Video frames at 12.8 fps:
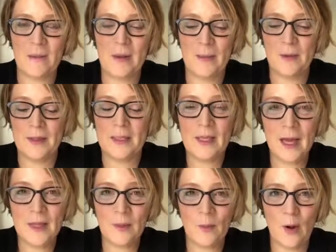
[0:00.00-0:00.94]
The people
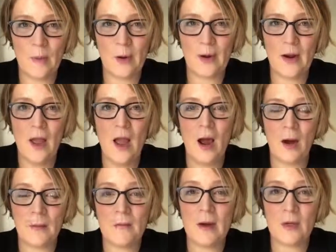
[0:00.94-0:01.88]
inside the Walmart
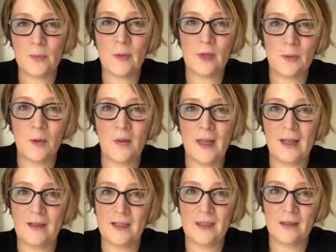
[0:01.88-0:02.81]
are much, much more
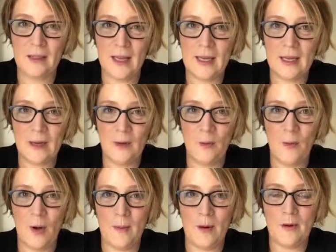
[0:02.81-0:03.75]
likely to like
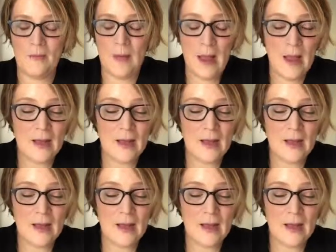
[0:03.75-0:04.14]
Walmart.